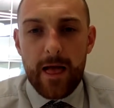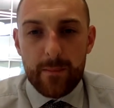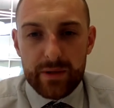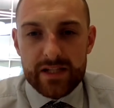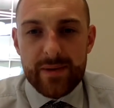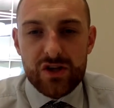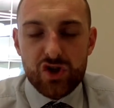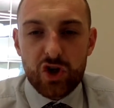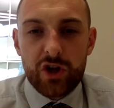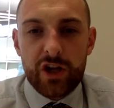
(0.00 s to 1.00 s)
please make
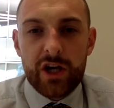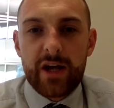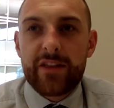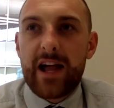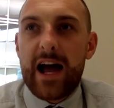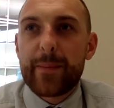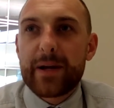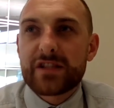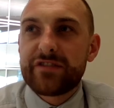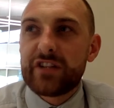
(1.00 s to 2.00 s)
sure that the
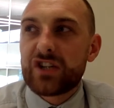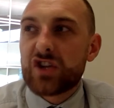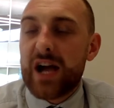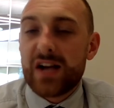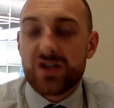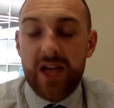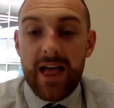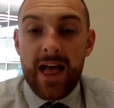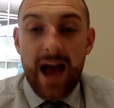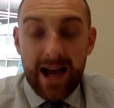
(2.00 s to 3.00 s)
iPads are fully charged.
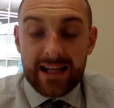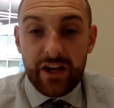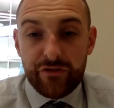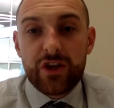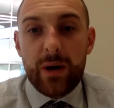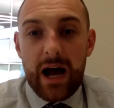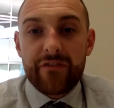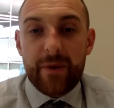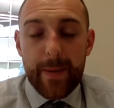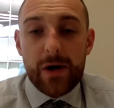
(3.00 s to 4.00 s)
And if you
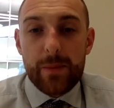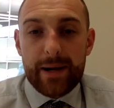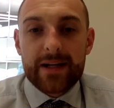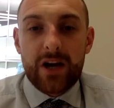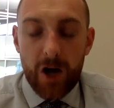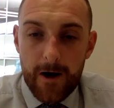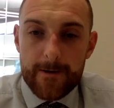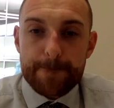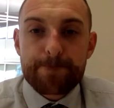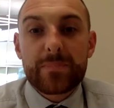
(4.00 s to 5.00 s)
have a power bank at
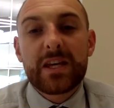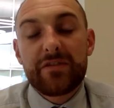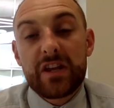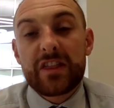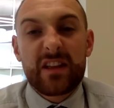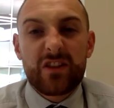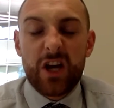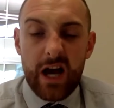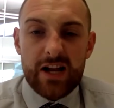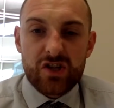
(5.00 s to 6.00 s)
home, if you think
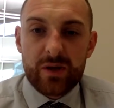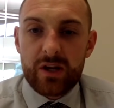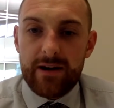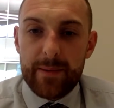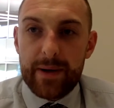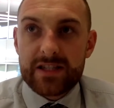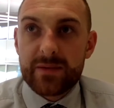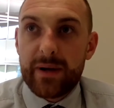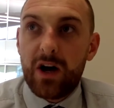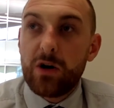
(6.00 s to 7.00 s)
that actually your iPad's a
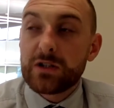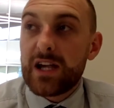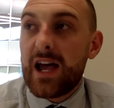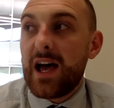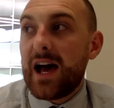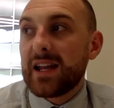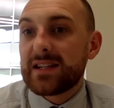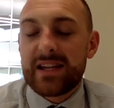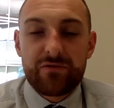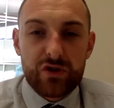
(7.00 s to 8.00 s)
bit older
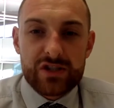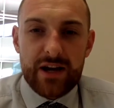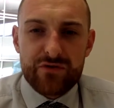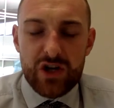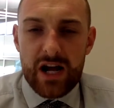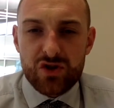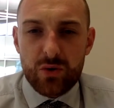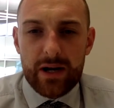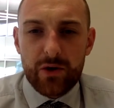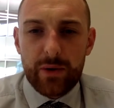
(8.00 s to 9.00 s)
and it runs out of charge
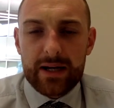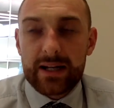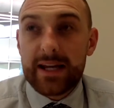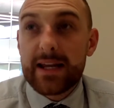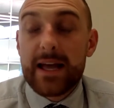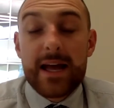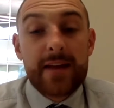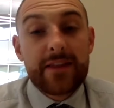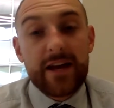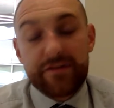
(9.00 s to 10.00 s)
quite quickly,
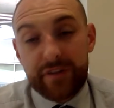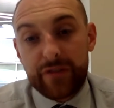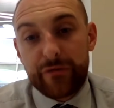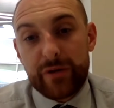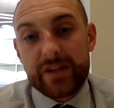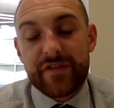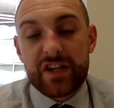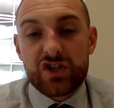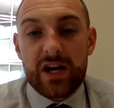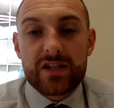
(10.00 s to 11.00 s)
then feel free for
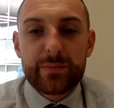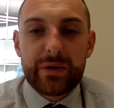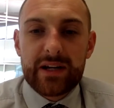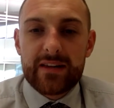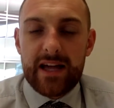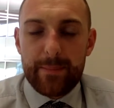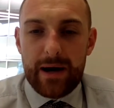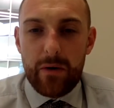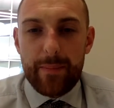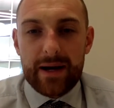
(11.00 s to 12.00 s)
the child to bring in their
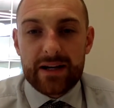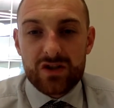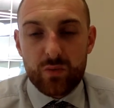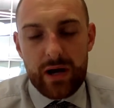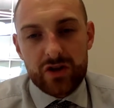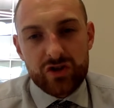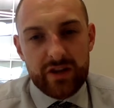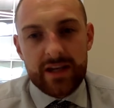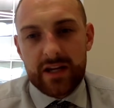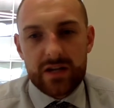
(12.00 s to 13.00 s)
power bank as well, so that
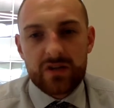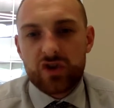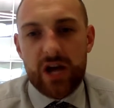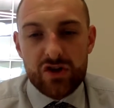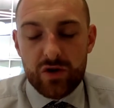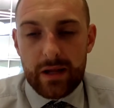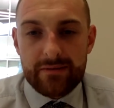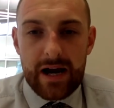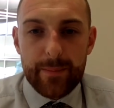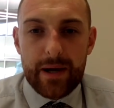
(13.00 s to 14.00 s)
they can charge up
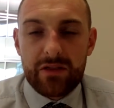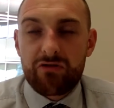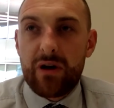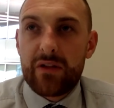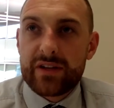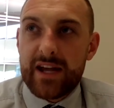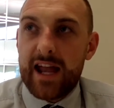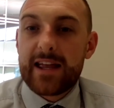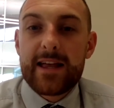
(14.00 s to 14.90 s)
their iPad throughout the day.